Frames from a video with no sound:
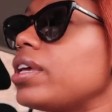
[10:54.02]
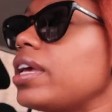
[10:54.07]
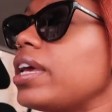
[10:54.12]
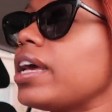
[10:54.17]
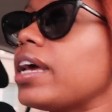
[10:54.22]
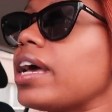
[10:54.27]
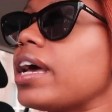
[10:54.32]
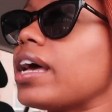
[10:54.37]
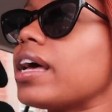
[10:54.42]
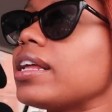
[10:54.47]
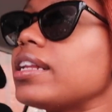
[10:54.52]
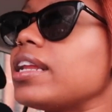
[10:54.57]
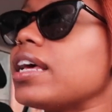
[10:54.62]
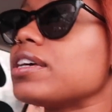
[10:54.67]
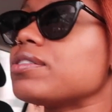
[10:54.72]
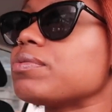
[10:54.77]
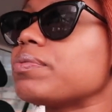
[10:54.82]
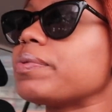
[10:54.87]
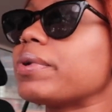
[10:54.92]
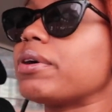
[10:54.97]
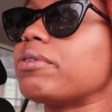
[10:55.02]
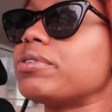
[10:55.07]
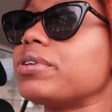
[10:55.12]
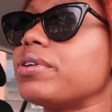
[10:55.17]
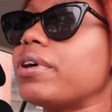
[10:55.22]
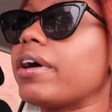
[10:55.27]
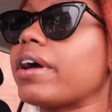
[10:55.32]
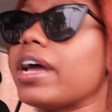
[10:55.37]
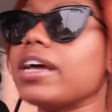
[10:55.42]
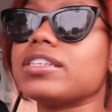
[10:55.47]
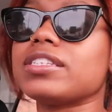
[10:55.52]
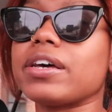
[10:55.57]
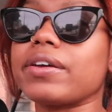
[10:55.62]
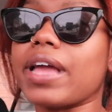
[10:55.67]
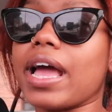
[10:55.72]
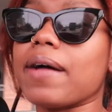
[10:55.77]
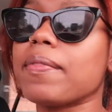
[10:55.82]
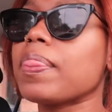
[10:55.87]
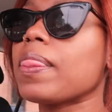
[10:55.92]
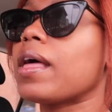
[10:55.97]
Yeah, that's what we're gonna do. Okay, so
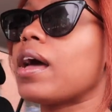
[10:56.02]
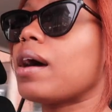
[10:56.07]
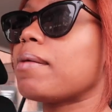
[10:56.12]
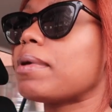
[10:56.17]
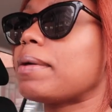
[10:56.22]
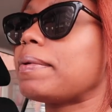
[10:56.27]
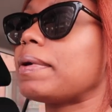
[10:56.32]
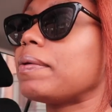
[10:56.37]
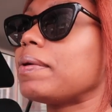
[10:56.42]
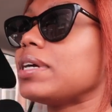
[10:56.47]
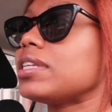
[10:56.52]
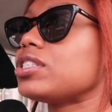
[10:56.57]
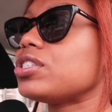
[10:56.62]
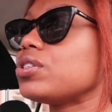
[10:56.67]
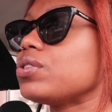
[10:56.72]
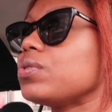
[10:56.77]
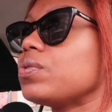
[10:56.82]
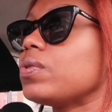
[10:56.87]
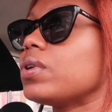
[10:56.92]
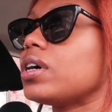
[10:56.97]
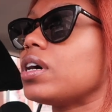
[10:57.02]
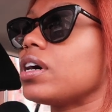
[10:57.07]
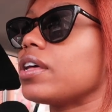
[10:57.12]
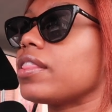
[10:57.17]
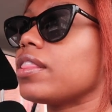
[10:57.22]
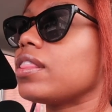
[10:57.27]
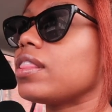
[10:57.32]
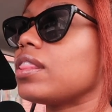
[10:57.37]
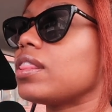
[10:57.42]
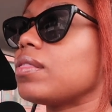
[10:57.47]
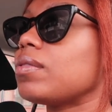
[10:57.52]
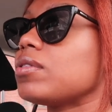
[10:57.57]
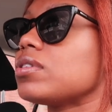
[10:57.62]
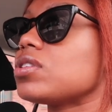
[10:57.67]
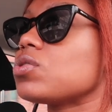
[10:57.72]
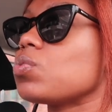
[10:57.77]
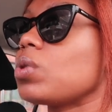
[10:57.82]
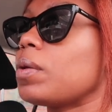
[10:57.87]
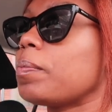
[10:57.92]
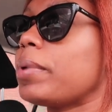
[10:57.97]
yeah, I'm on my way to
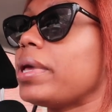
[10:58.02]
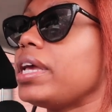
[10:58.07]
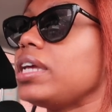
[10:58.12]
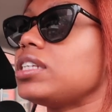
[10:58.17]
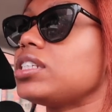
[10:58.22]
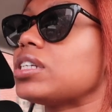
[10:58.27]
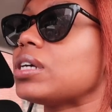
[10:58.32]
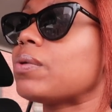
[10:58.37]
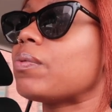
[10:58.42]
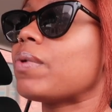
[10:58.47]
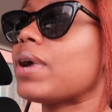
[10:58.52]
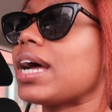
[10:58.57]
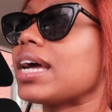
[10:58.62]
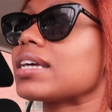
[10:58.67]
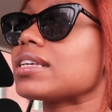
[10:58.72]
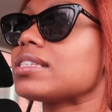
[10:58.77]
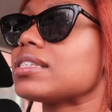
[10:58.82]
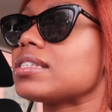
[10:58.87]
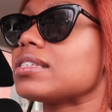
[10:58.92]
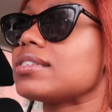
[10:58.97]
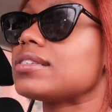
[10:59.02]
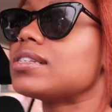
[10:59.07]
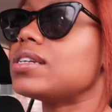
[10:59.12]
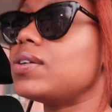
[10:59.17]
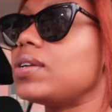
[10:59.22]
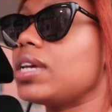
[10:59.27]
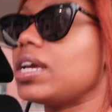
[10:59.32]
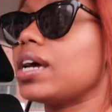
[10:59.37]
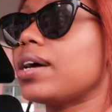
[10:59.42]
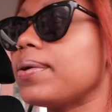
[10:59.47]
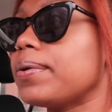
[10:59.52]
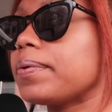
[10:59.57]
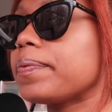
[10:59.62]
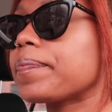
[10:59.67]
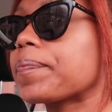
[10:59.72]
Sweet Peach Wax Studio.